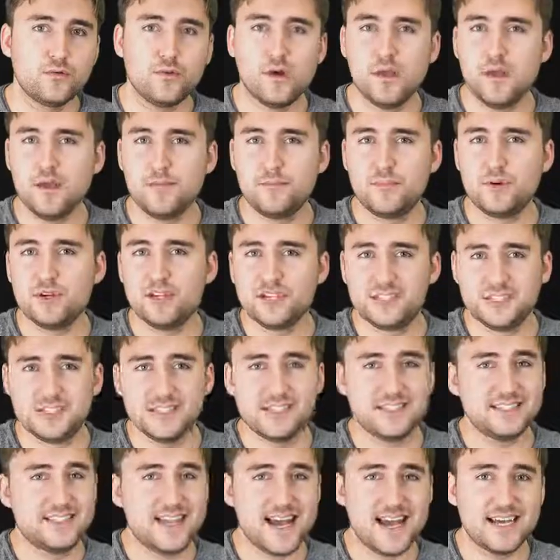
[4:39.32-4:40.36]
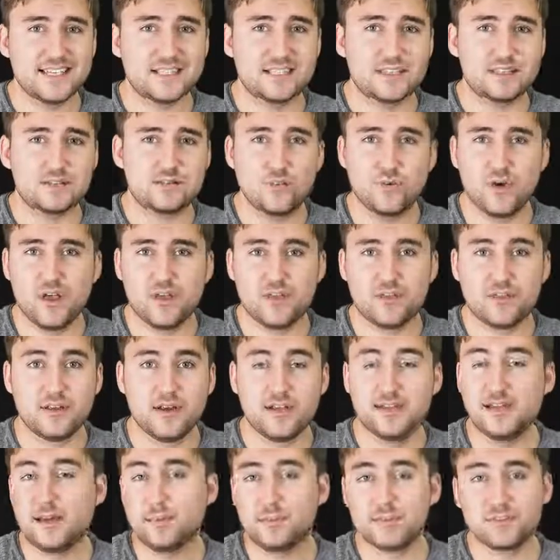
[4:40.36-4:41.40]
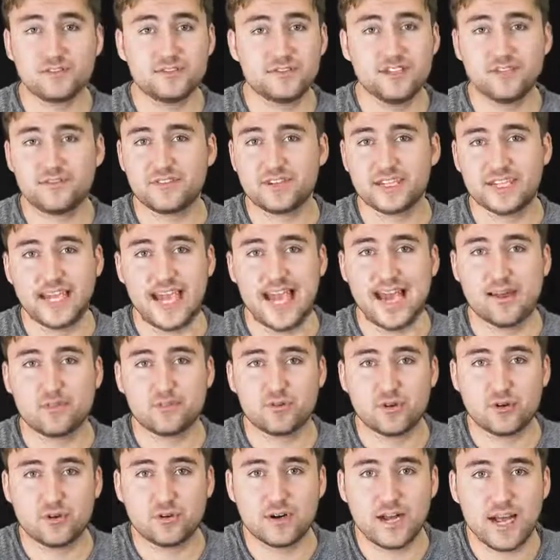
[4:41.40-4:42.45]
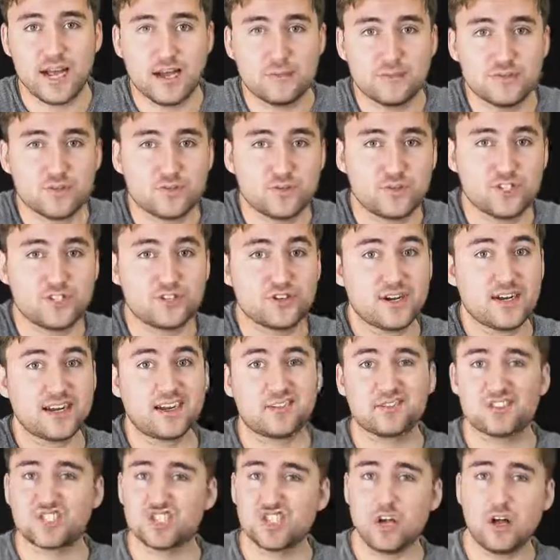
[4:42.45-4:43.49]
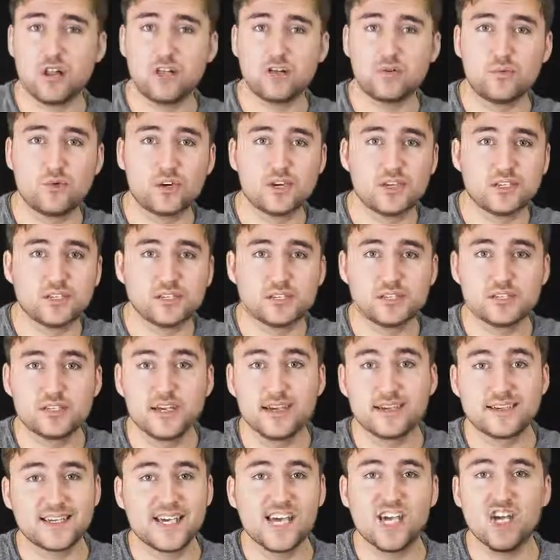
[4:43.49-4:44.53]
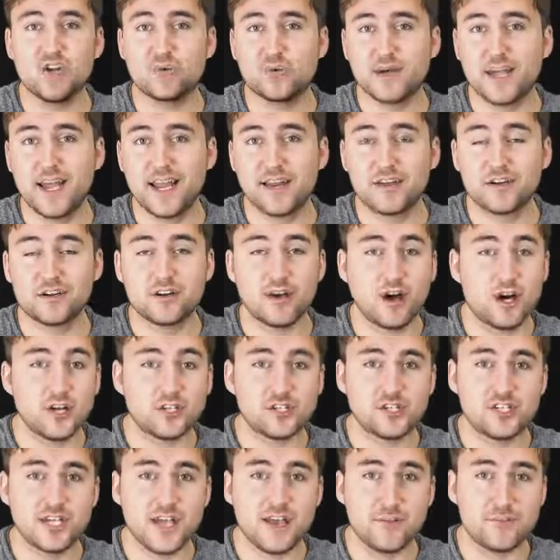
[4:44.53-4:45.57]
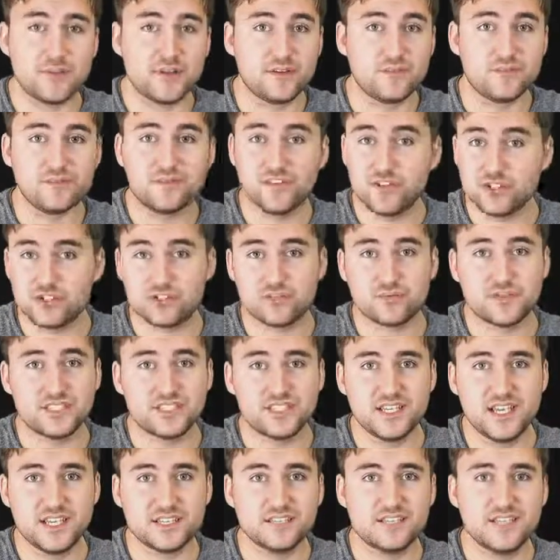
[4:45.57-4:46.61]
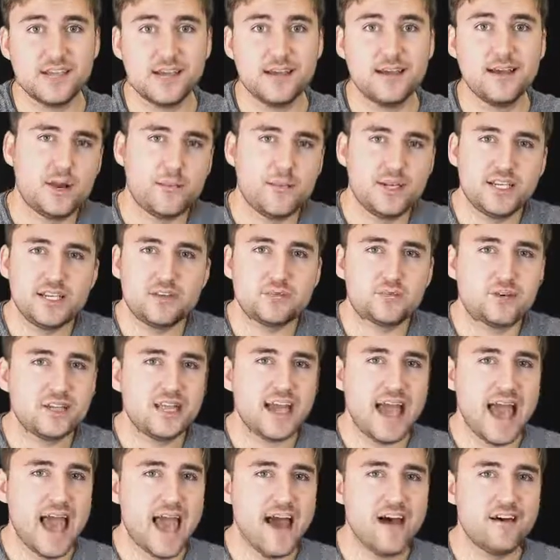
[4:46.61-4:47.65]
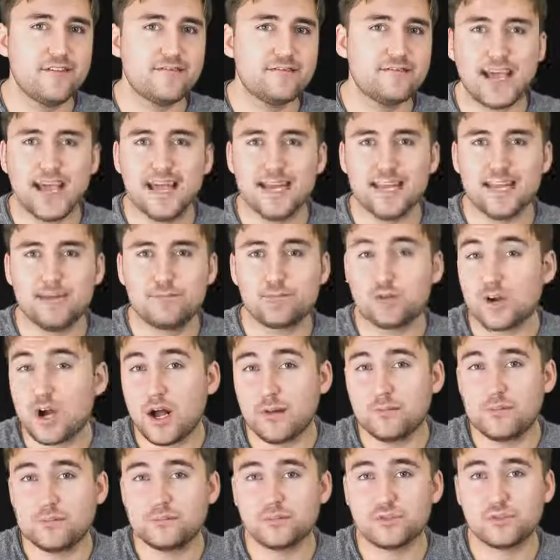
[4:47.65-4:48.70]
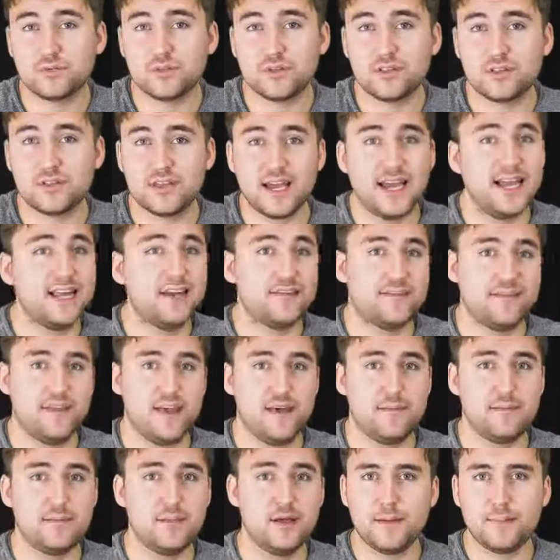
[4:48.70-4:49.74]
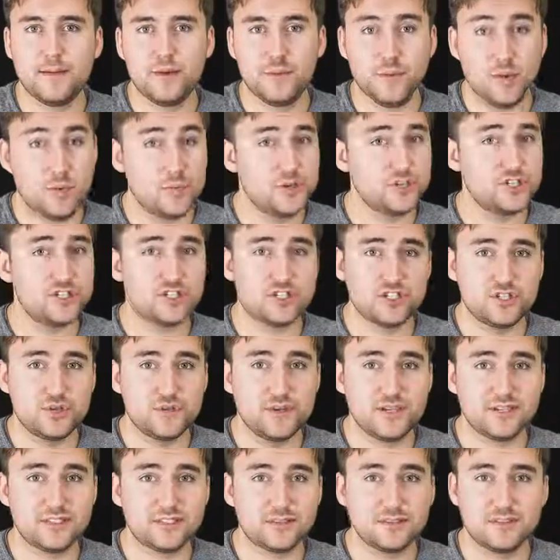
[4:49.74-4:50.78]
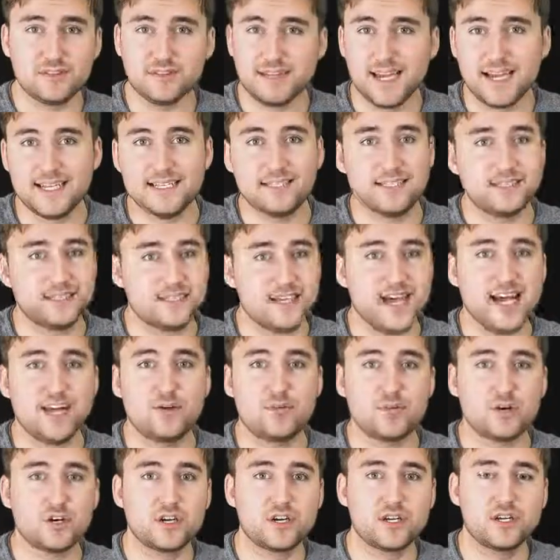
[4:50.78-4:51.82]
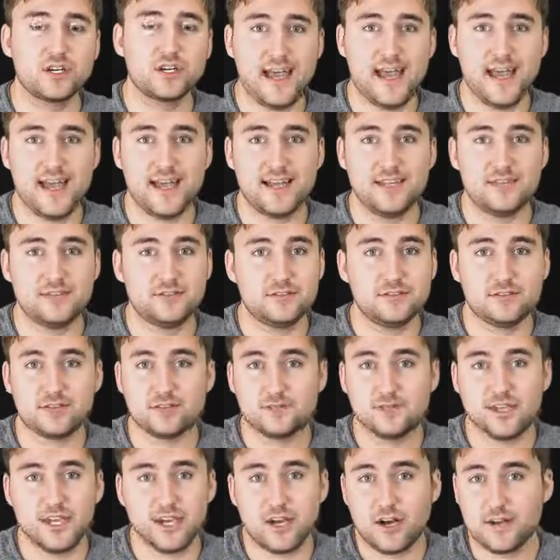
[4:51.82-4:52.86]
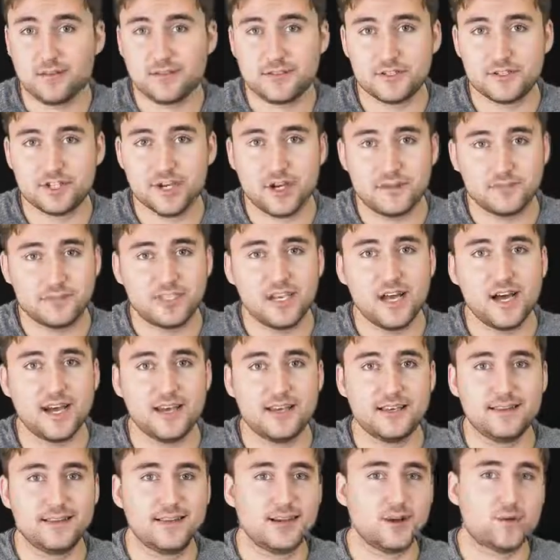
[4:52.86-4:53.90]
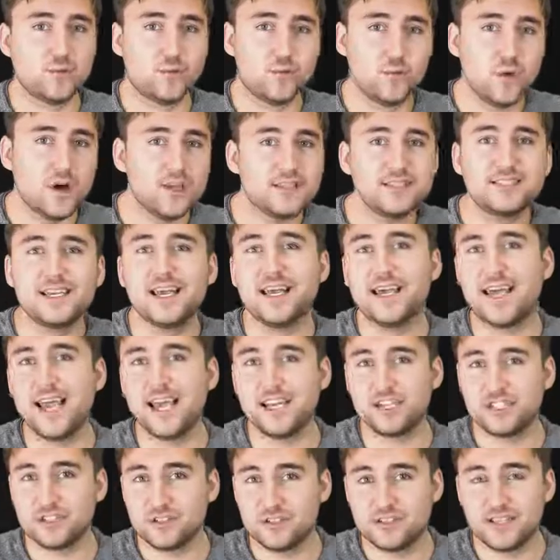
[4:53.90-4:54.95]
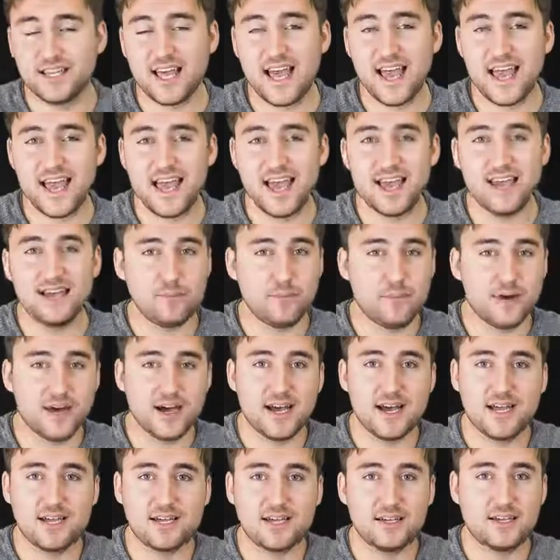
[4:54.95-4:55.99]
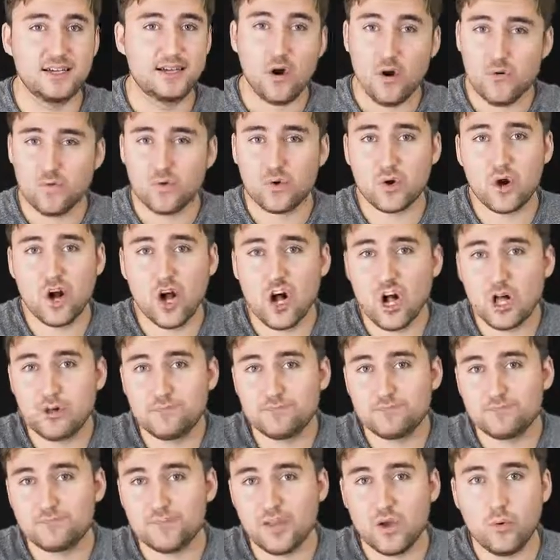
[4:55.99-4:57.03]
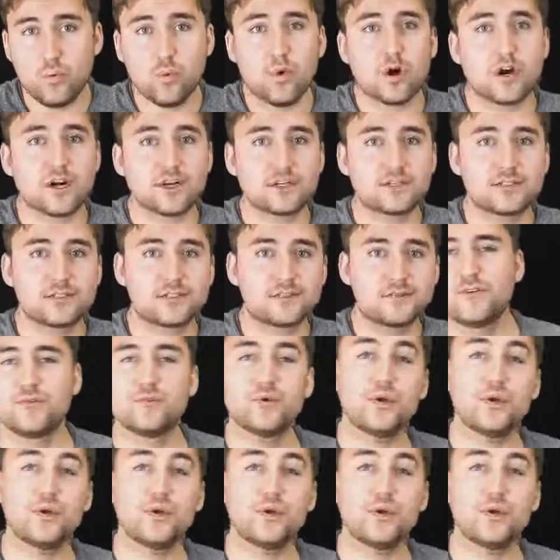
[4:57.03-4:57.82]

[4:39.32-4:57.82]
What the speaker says: We put it to the test with a number of different CAD programs. We tried out SolidWorks, Key Creator, Onshape, and Fusion 360, and we didn't really have any problems with any of them. I mean, we were just doing some light design work, and it got the job done. There was the occasional lag, but overall, it works.